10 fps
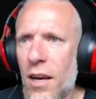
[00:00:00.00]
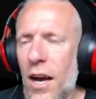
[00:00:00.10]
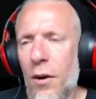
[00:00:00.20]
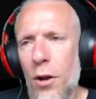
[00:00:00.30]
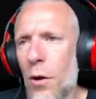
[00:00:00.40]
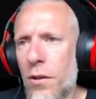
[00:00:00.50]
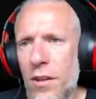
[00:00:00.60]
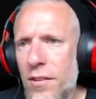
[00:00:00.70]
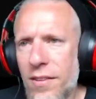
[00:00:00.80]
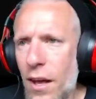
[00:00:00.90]
I don't know. It
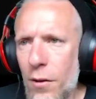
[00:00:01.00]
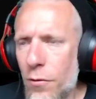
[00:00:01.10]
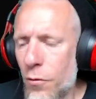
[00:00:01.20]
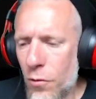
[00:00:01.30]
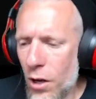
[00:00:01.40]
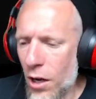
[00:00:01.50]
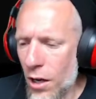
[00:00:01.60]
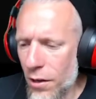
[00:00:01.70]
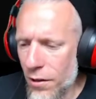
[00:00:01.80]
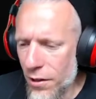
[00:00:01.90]
doesn't sound
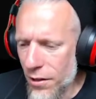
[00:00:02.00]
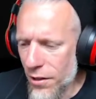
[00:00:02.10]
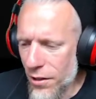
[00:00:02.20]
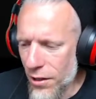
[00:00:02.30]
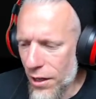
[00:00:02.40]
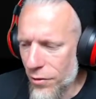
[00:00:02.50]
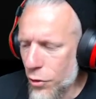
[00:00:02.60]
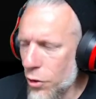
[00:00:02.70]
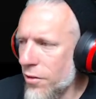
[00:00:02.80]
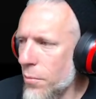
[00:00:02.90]
uh, as
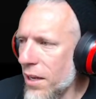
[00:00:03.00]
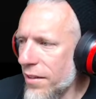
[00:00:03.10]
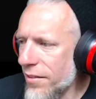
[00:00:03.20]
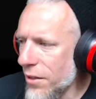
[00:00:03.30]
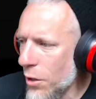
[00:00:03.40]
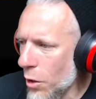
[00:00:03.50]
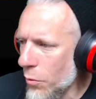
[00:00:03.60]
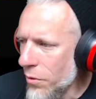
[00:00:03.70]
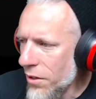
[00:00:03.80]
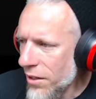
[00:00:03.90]
good to me as you know,